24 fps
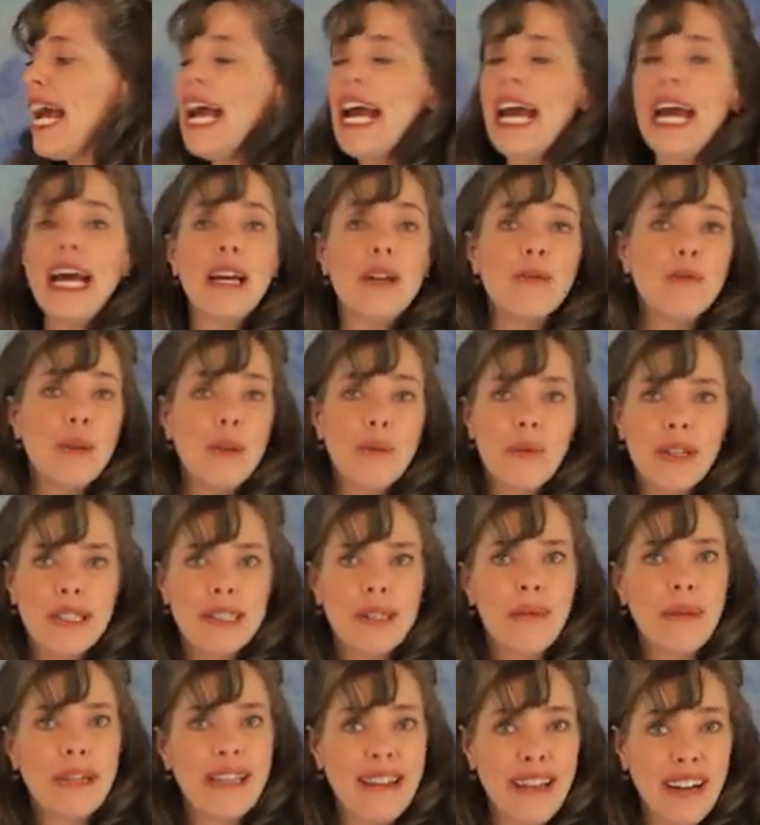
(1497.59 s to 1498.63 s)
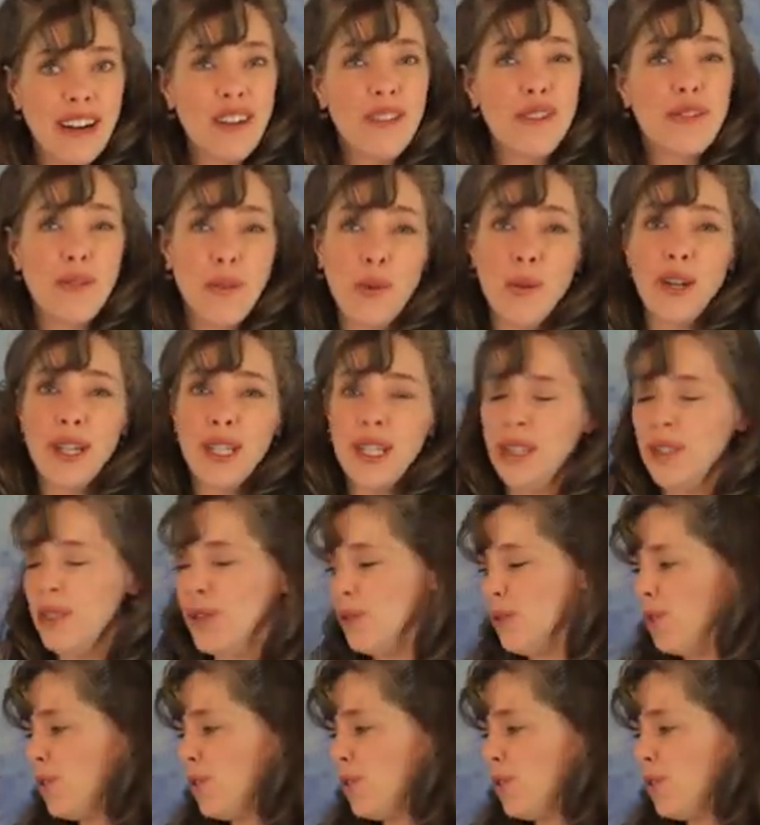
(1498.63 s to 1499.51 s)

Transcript: and we want to be there for you.